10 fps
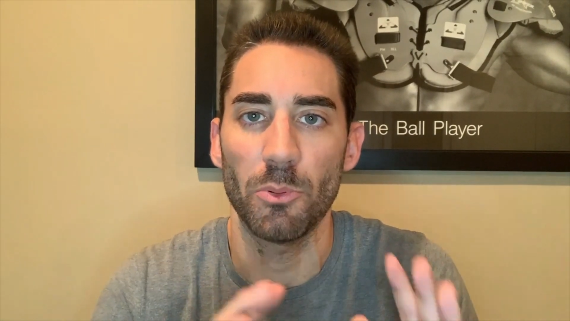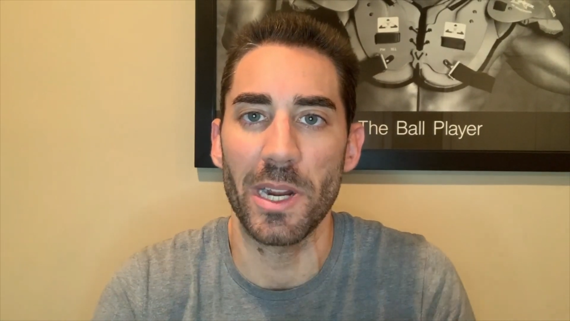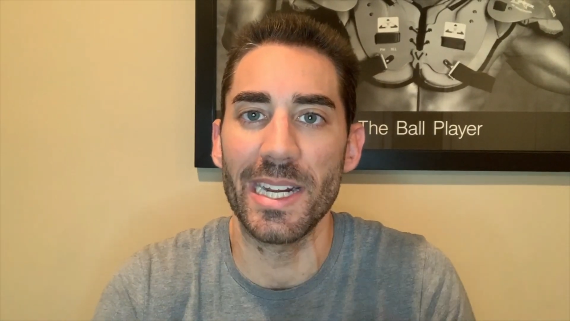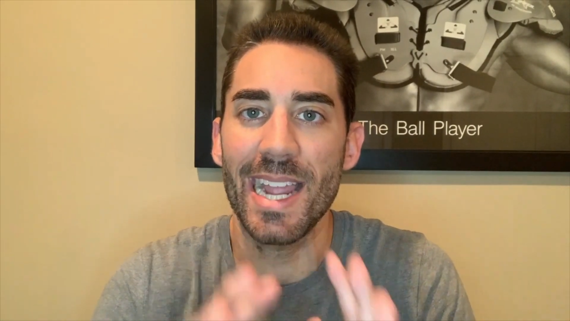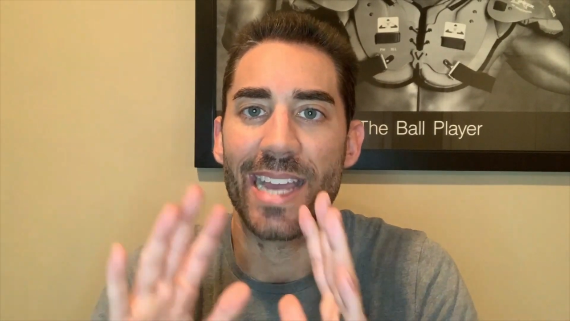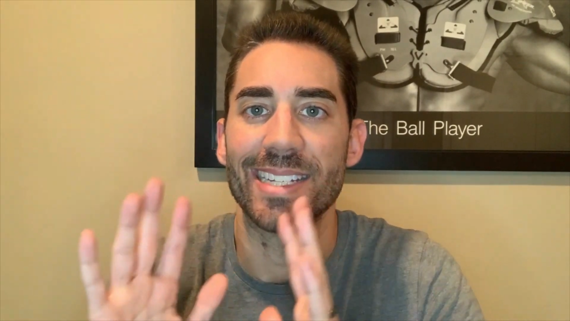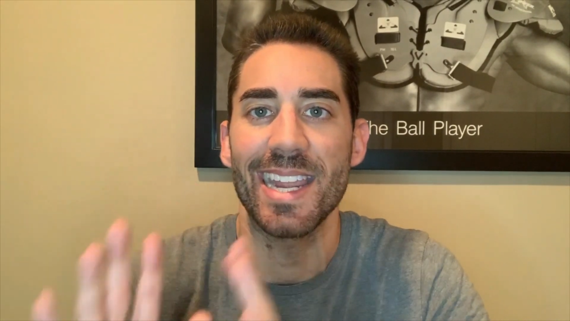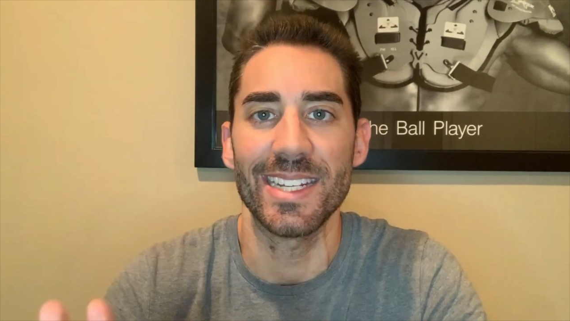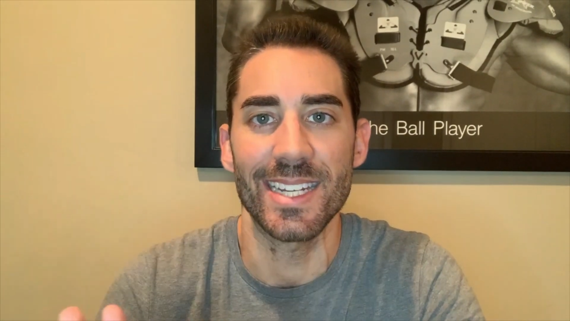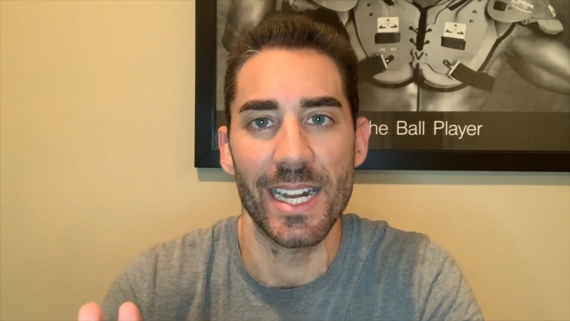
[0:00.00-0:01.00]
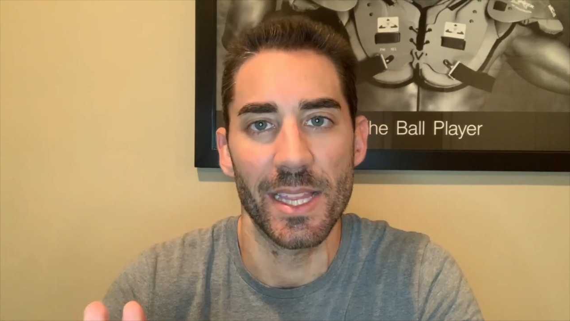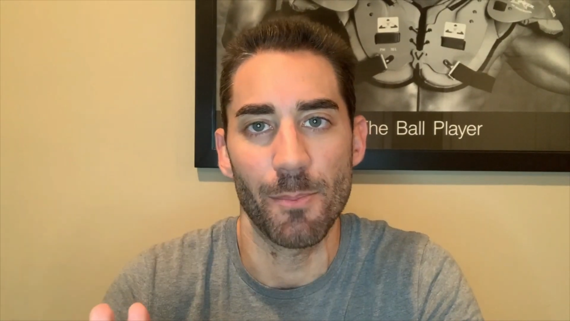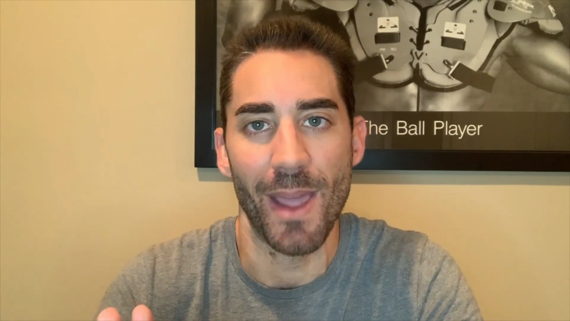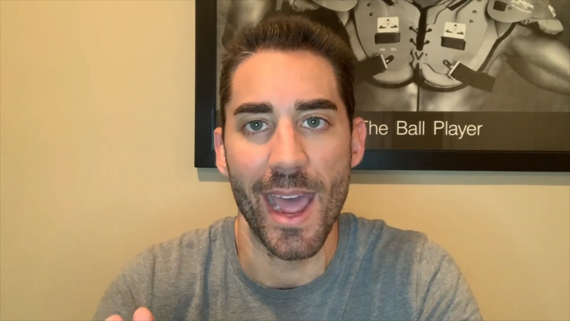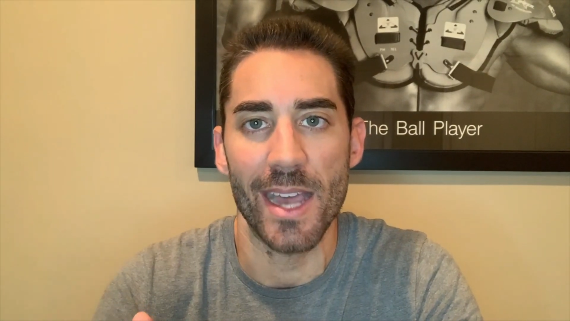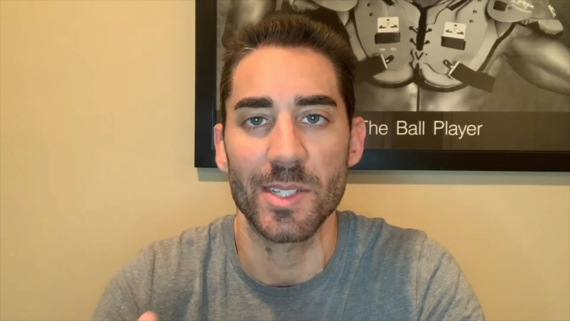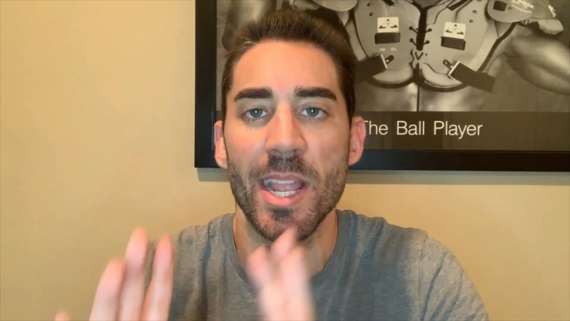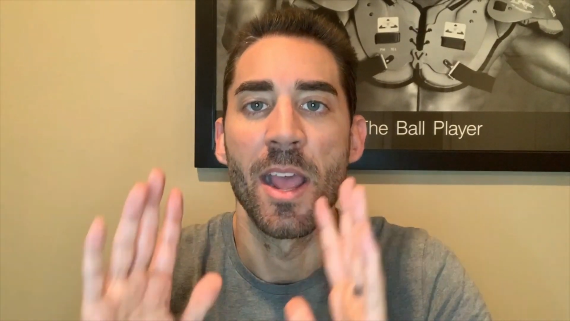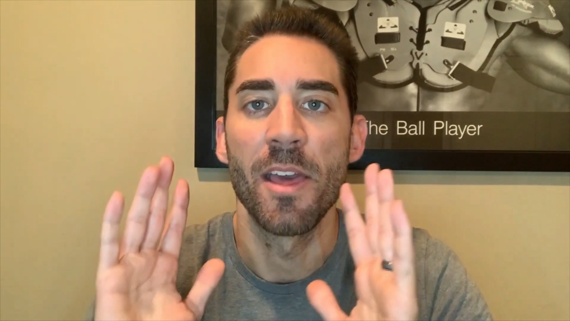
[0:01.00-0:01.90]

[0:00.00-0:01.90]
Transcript: Brady has hinted in the past